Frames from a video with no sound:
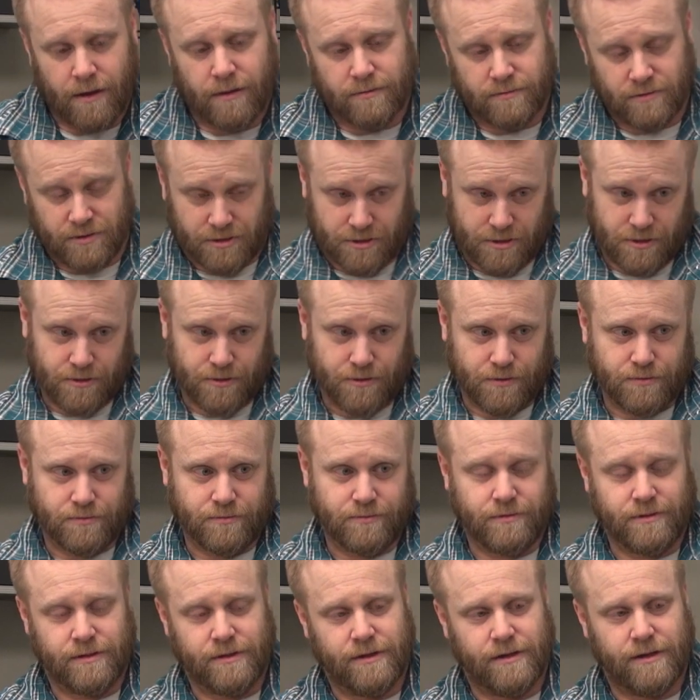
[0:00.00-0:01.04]

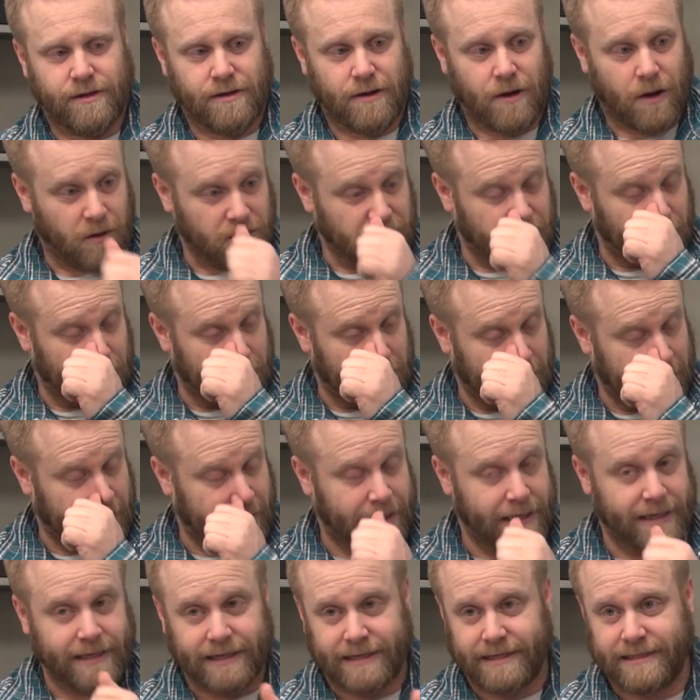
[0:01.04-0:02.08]
So
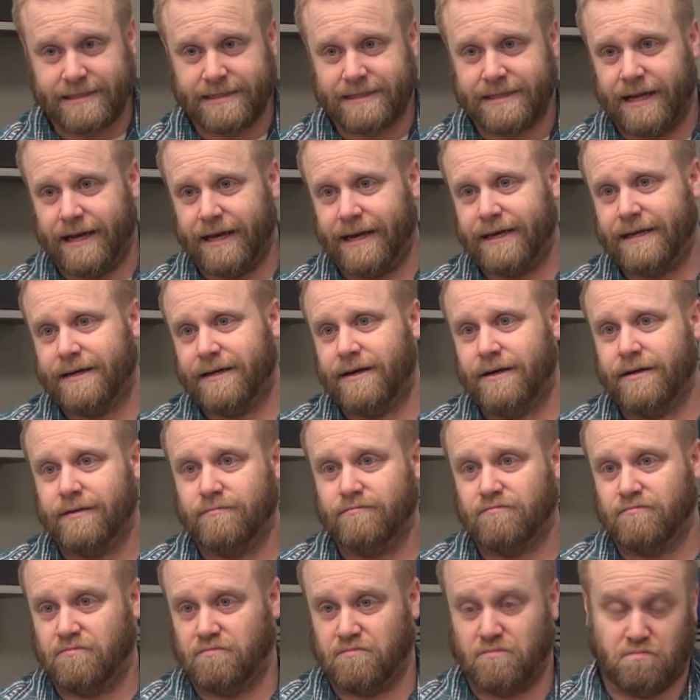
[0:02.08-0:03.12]
ultimately, it's like,
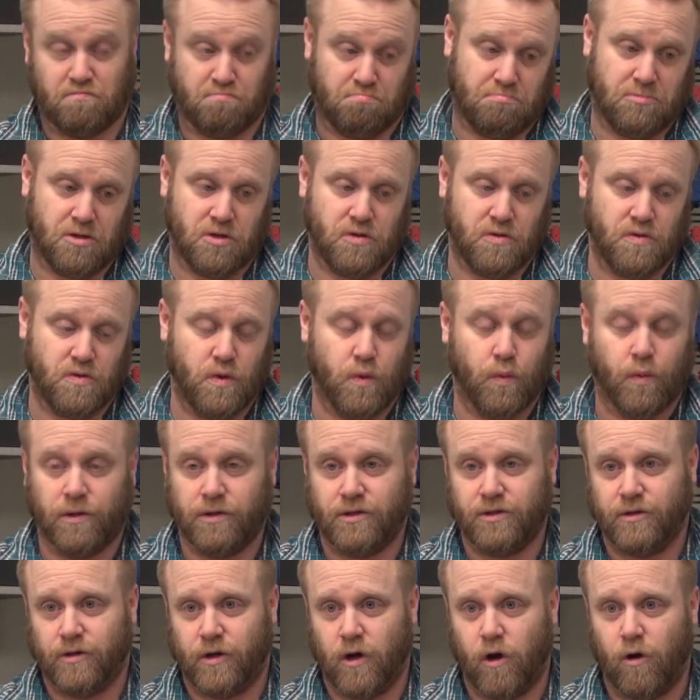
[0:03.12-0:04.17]
do you
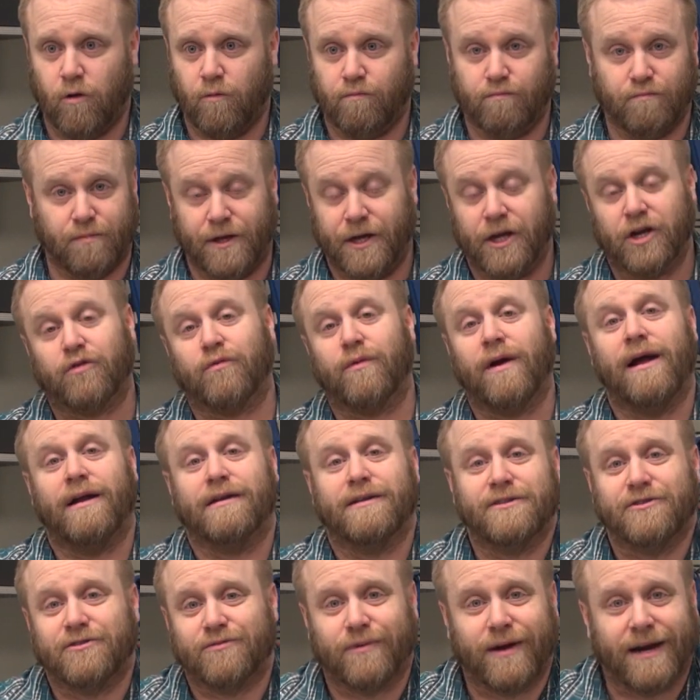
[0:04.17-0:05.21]
want to go plink around
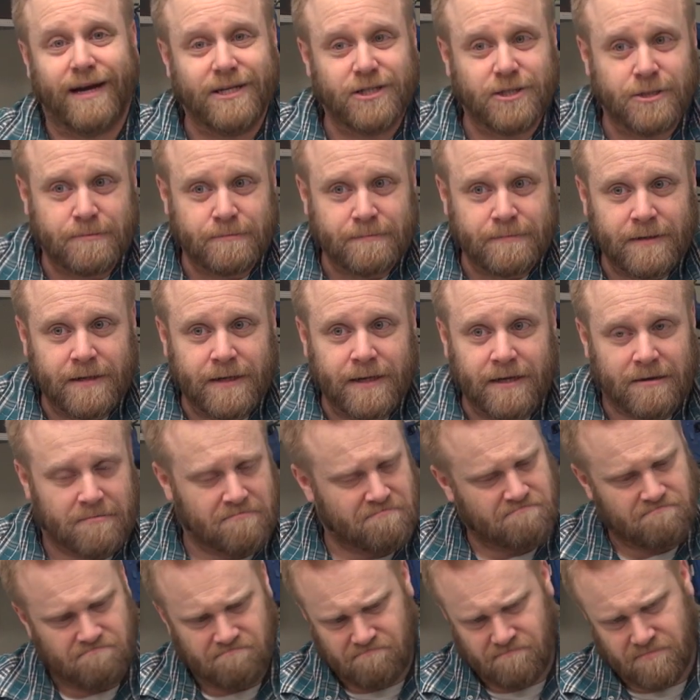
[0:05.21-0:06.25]
at the range?
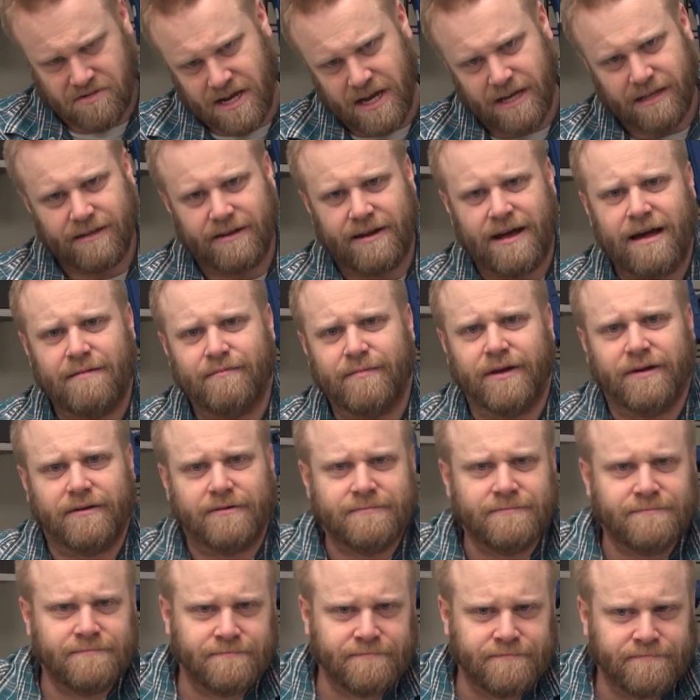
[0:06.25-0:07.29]
Take the
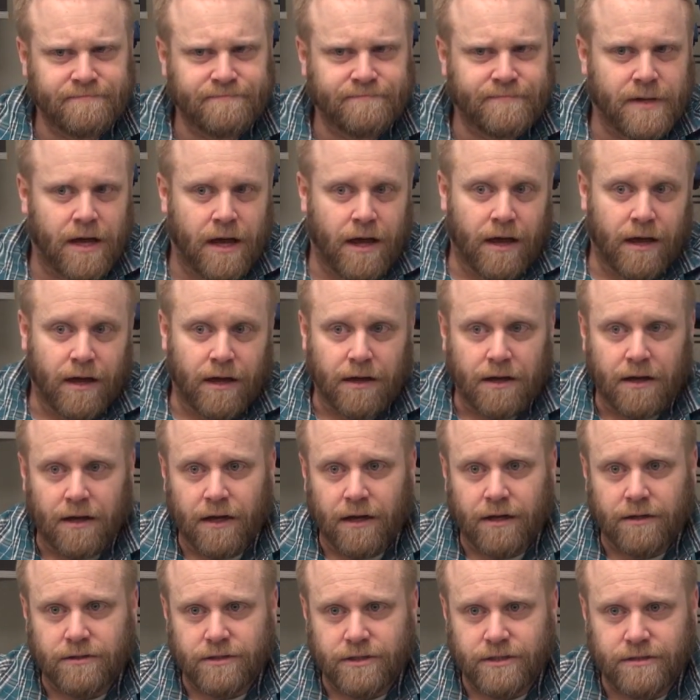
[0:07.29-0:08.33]

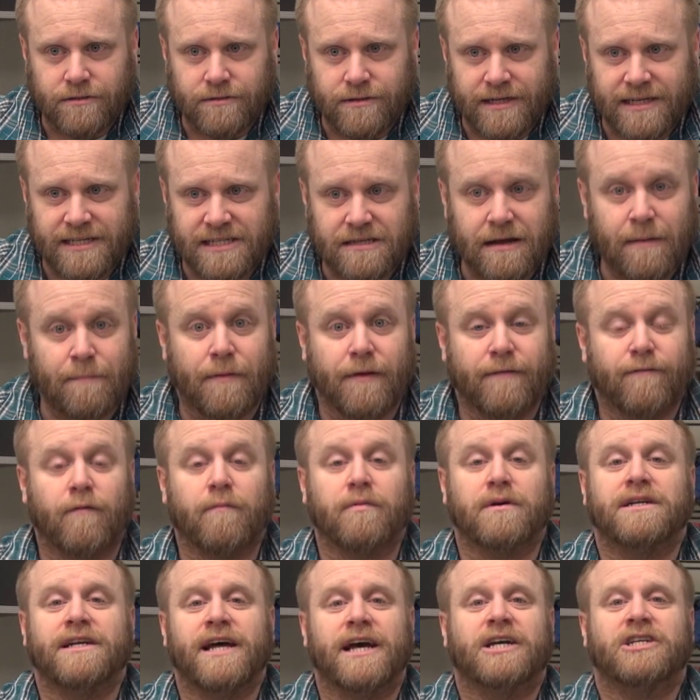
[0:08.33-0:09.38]
9mm. Do you need something for
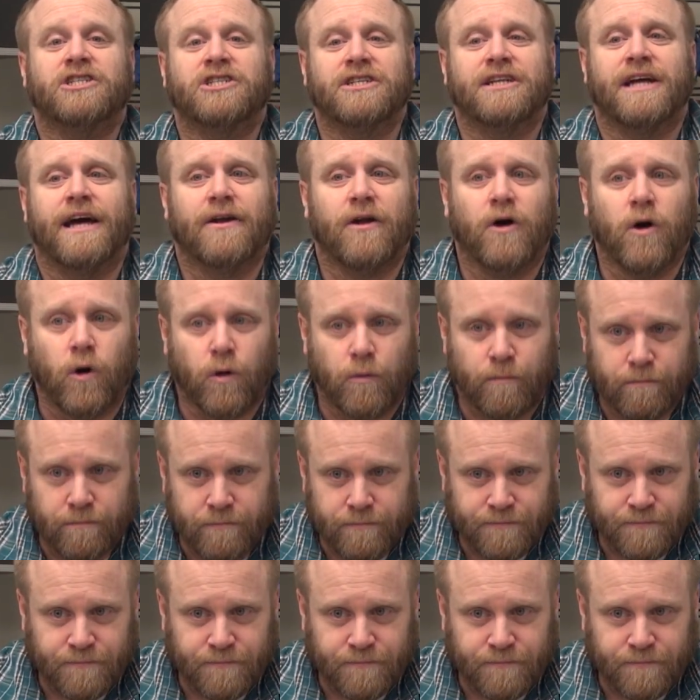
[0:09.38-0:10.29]
protection at home?